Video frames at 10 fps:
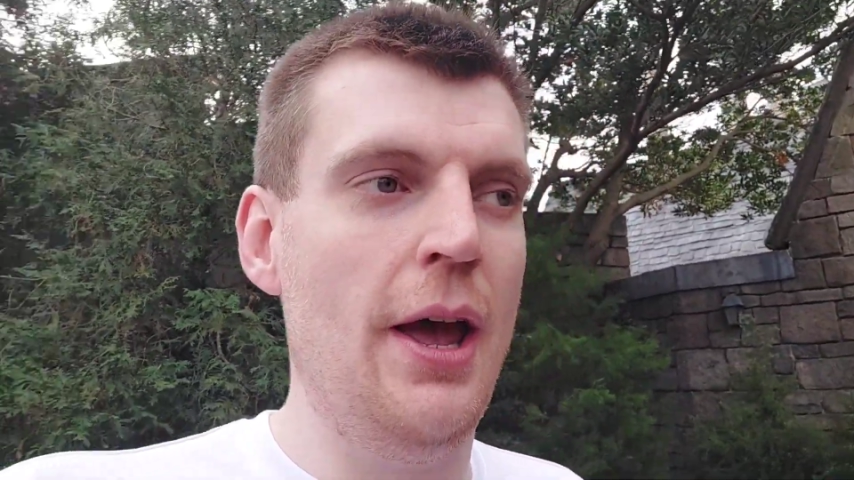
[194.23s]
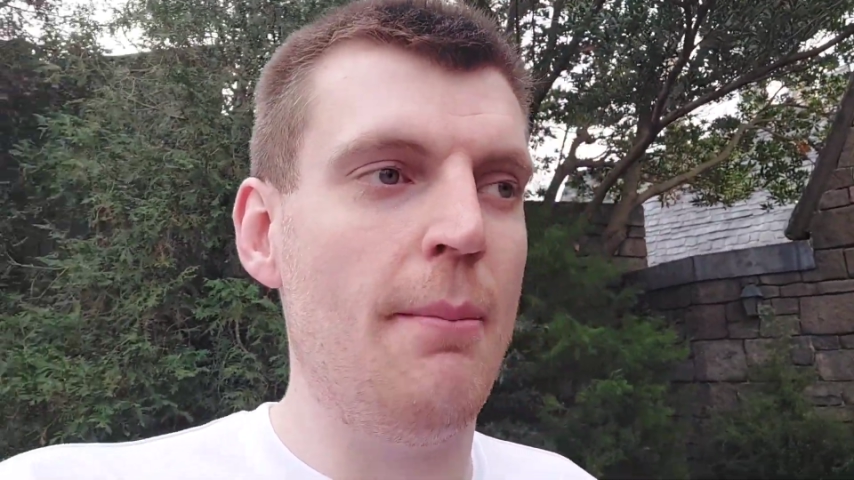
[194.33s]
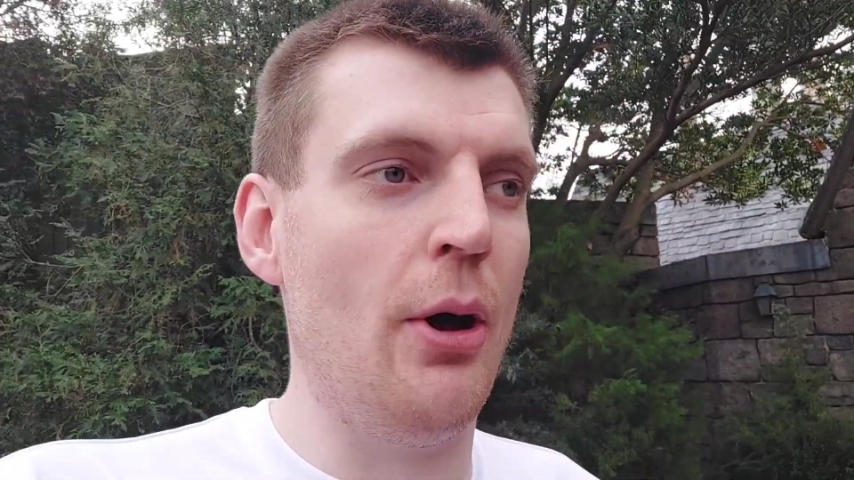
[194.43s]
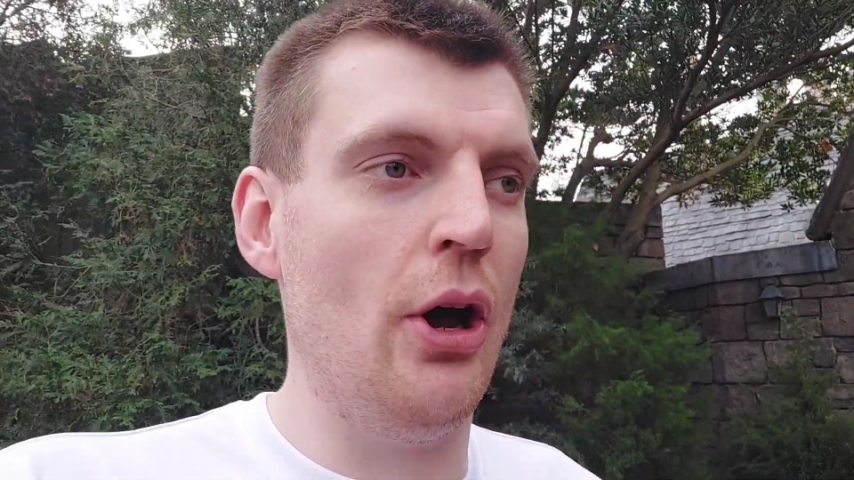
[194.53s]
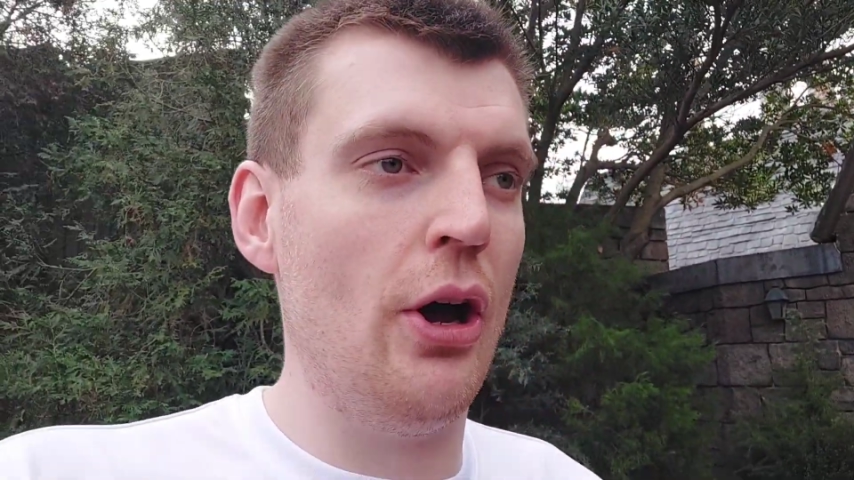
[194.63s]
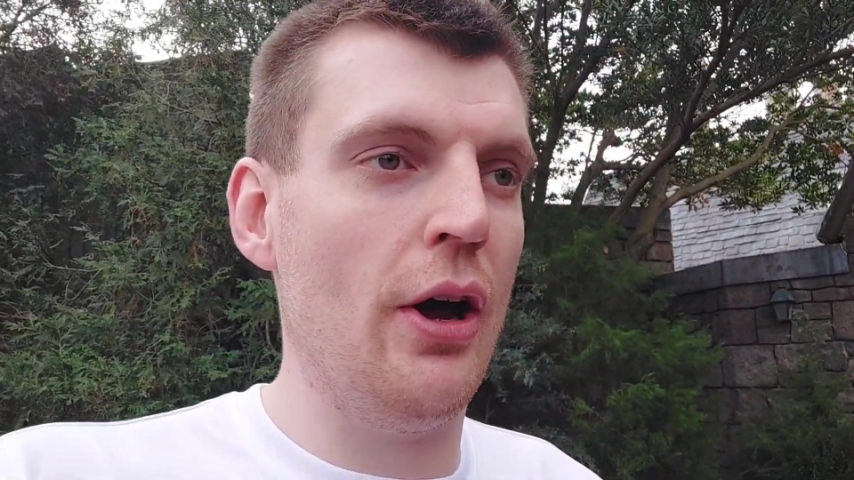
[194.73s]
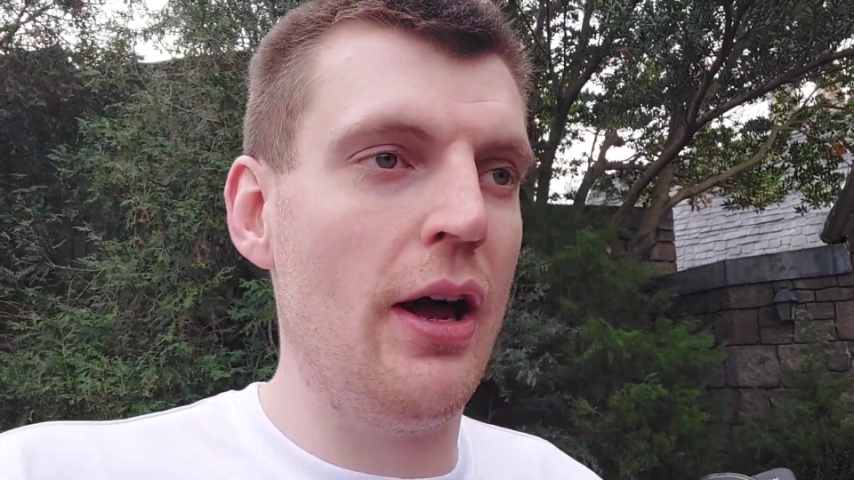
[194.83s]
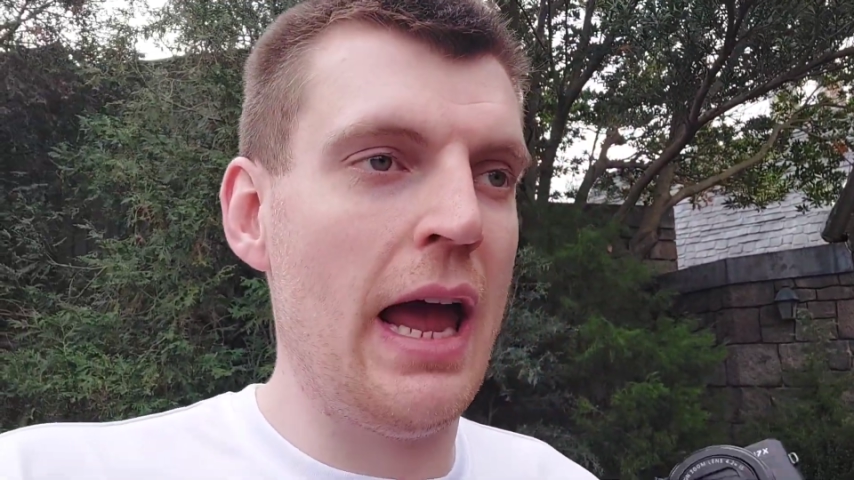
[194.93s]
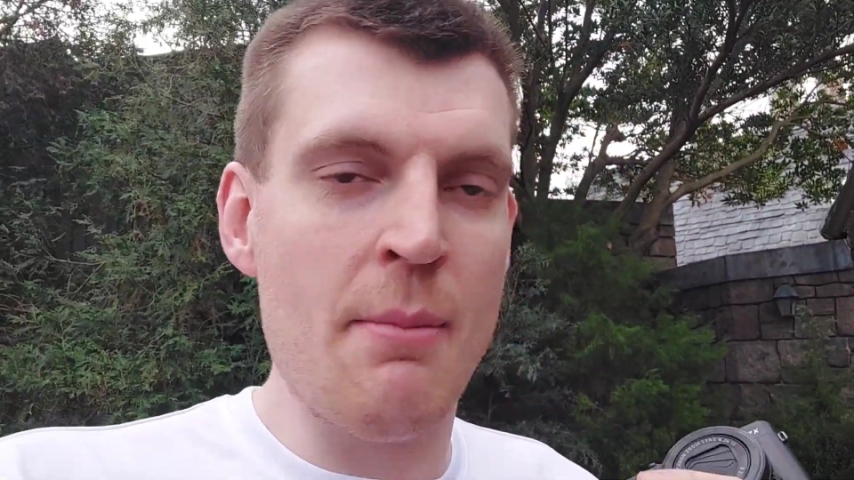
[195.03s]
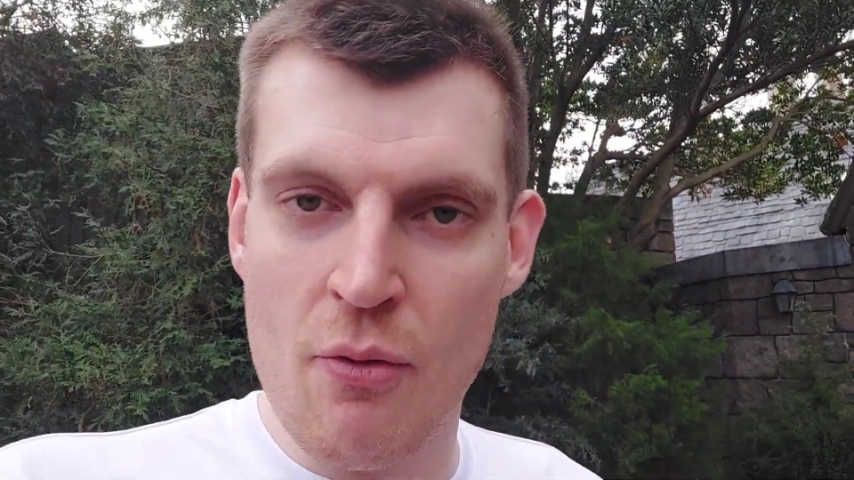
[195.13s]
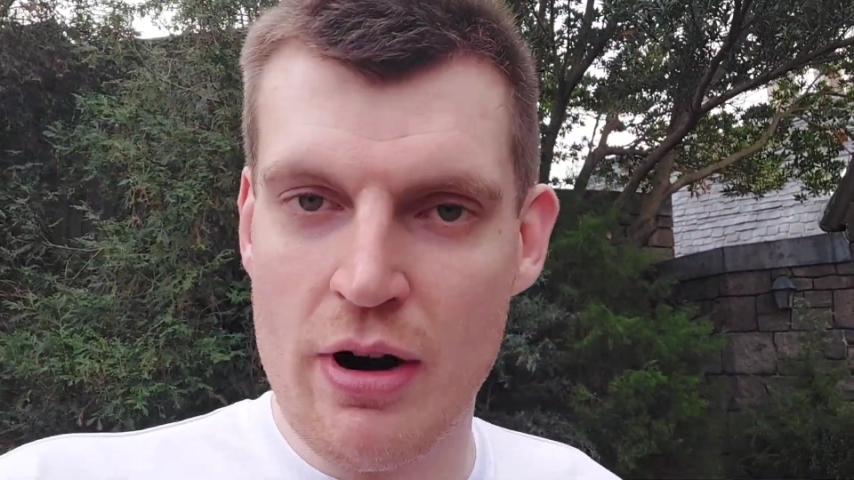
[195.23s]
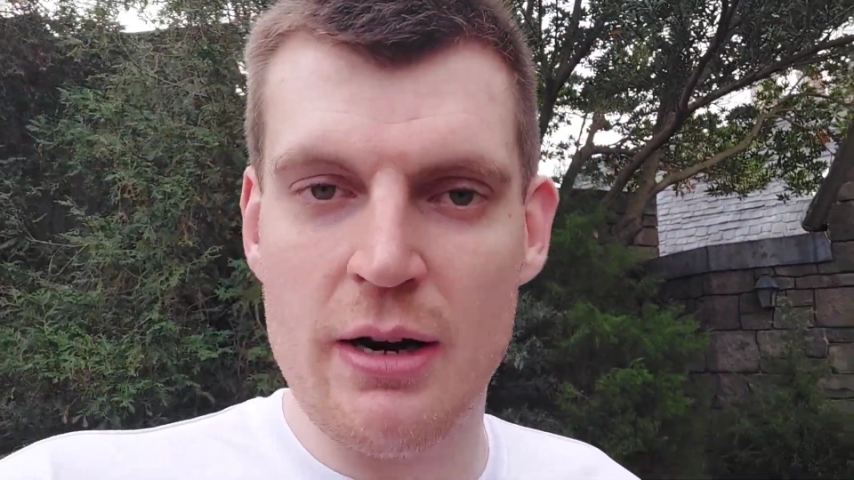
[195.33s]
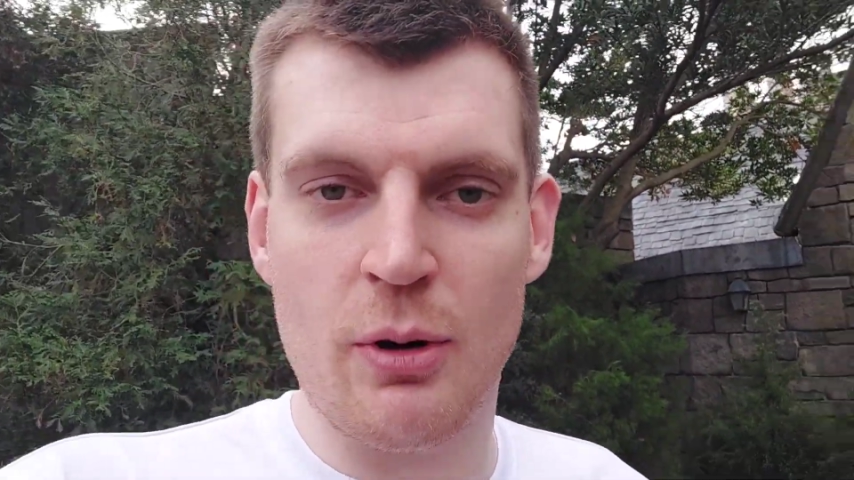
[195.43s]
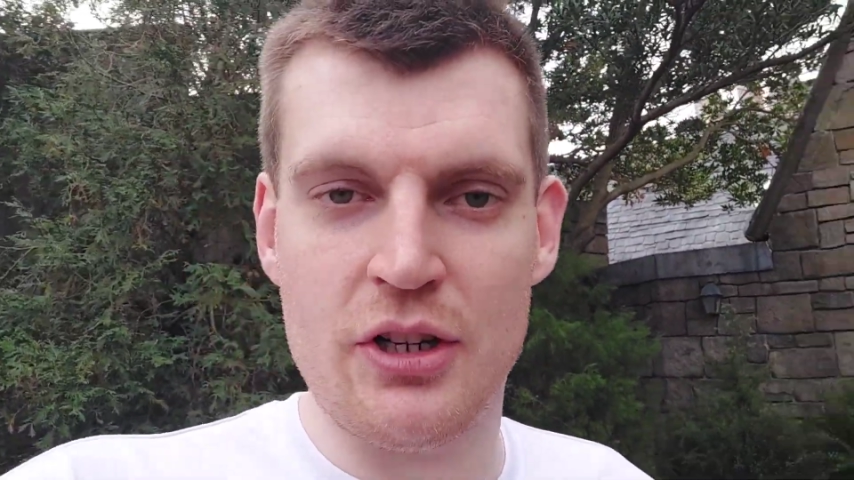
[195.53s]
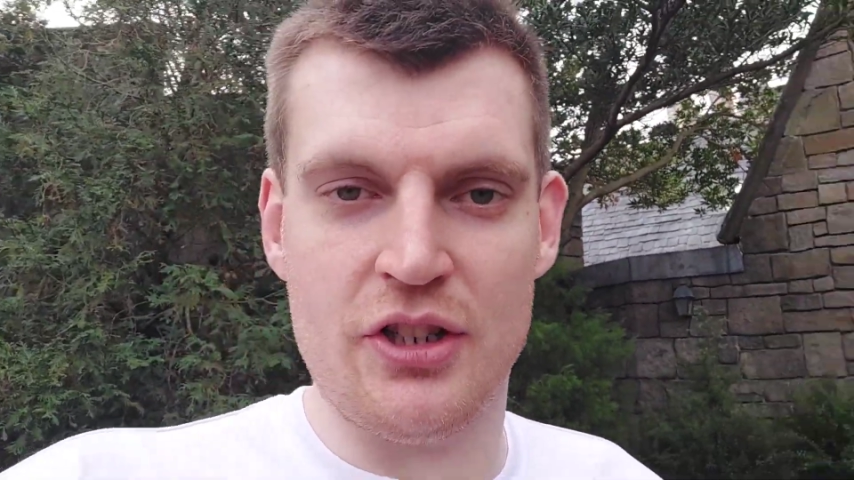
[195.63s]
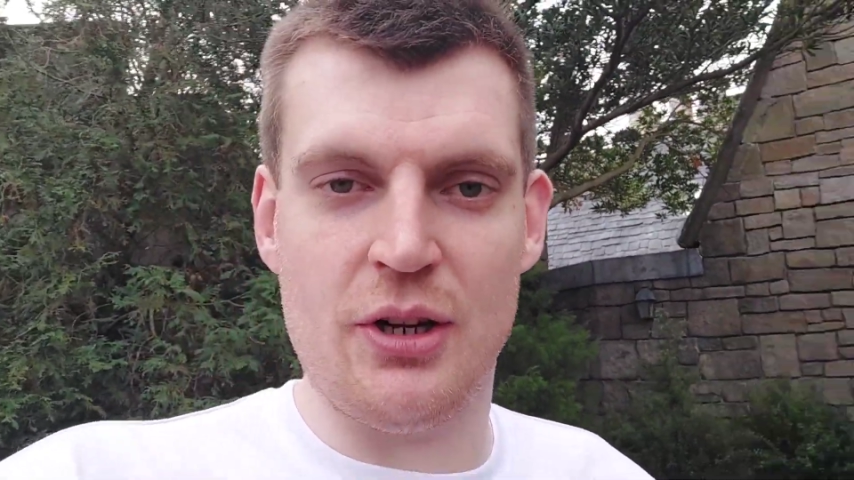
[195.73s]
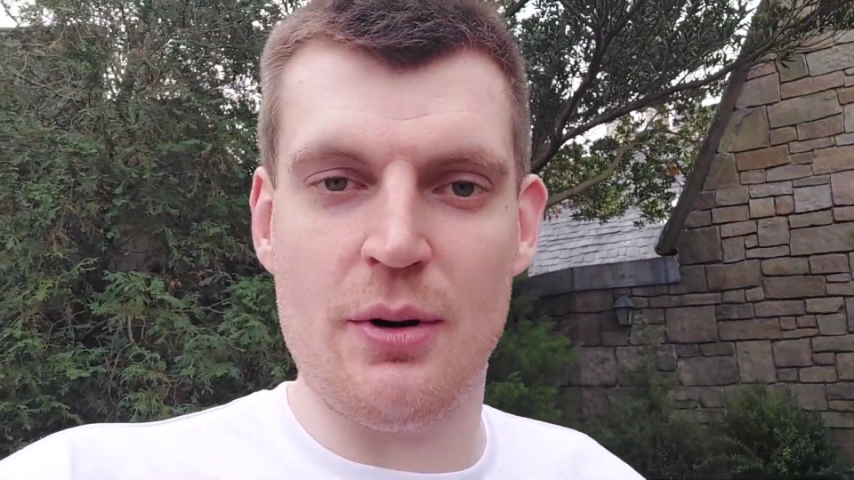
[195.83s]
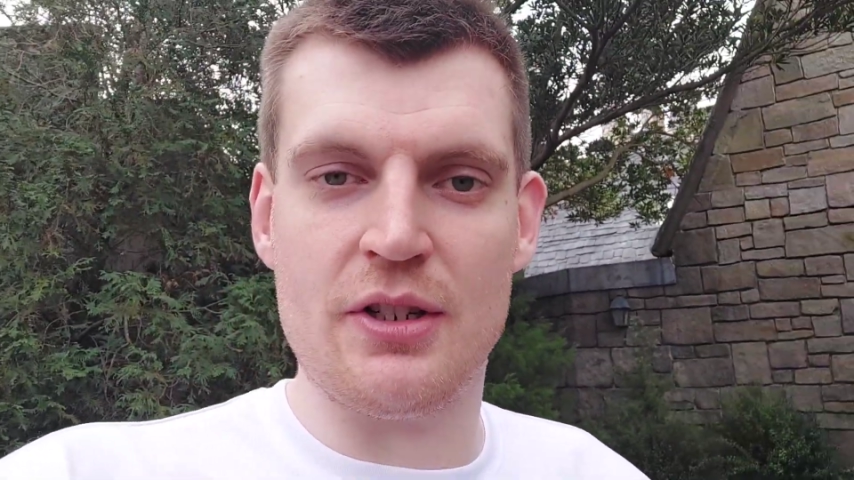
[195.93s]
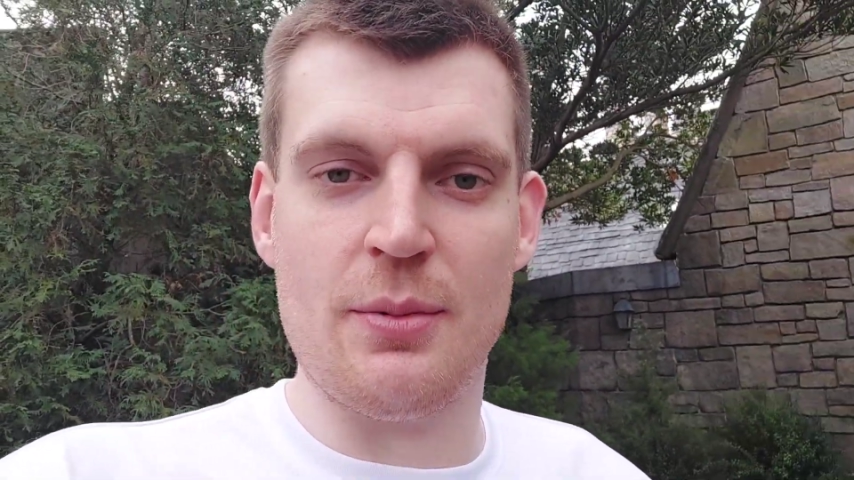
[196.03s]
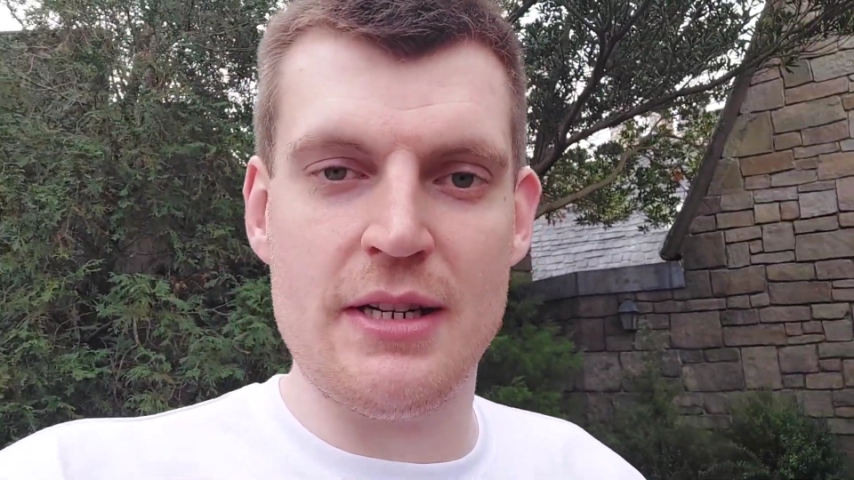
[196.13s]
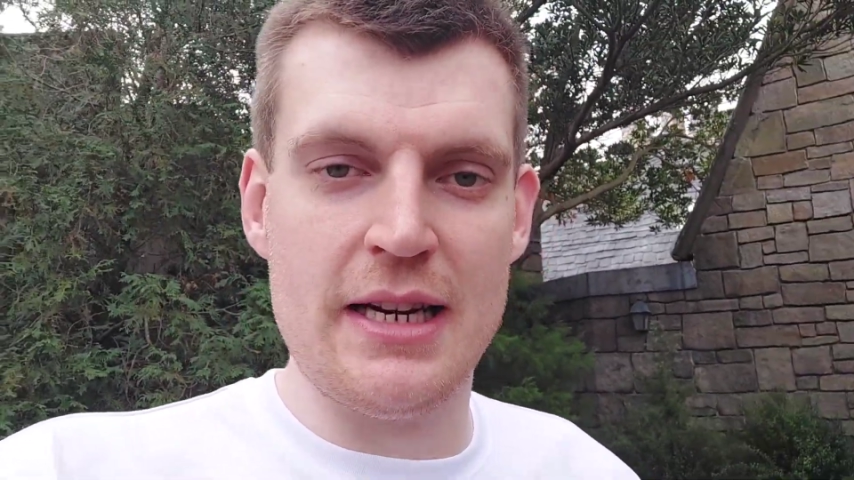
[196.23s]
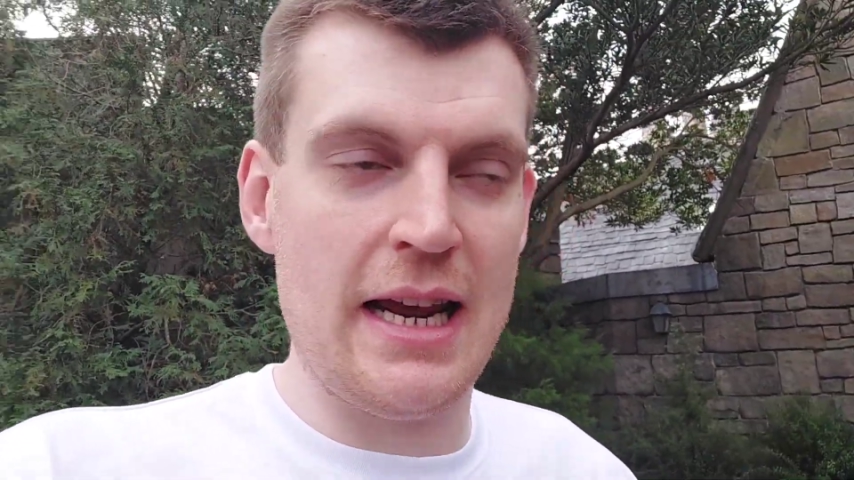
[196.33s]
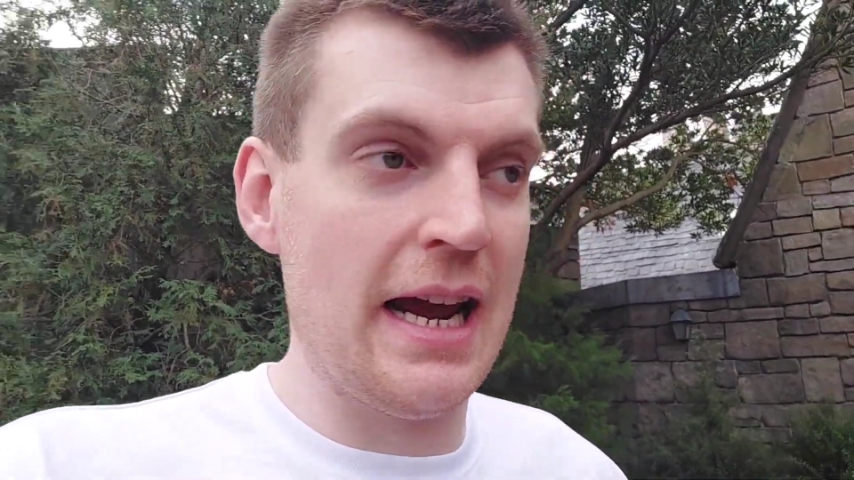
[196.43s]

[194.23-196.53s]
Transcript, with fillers: but Emma really wanted to do it so we did it